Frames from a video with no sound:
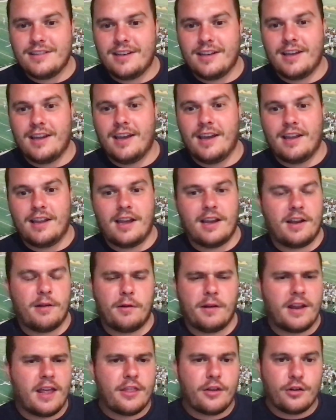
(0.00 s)

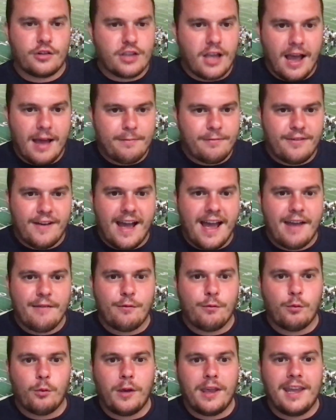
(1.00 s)
another top
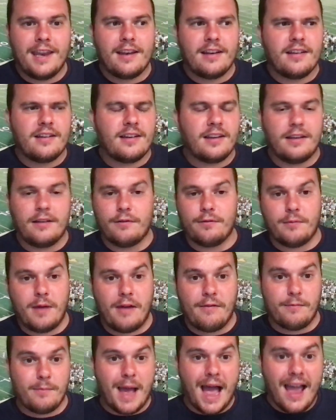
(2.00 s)
5 win
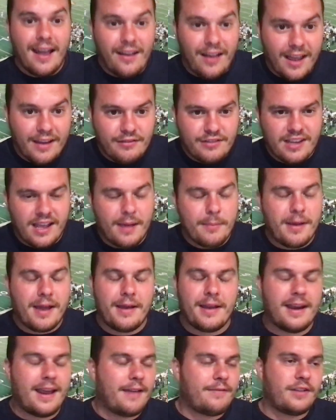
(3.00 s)
of my lifetime.
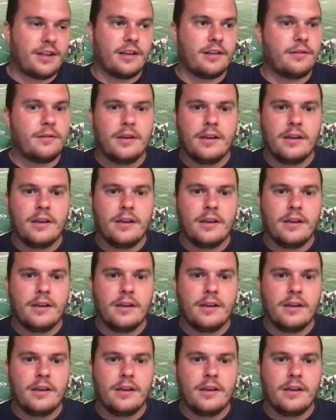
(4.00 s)
I'd have to